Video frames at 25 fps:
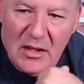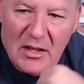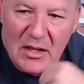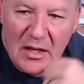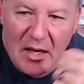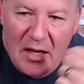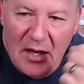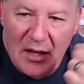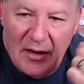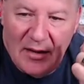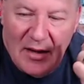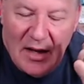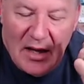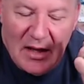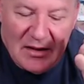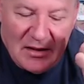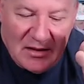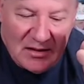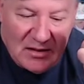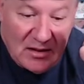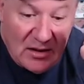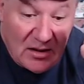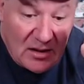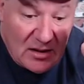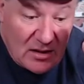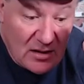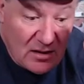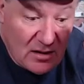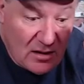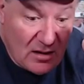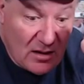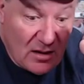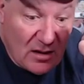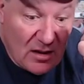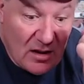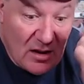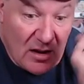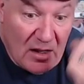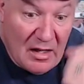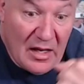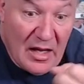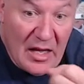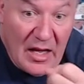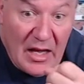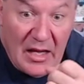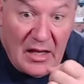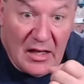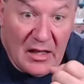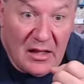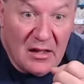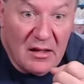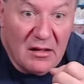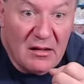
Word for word: and that's the hey,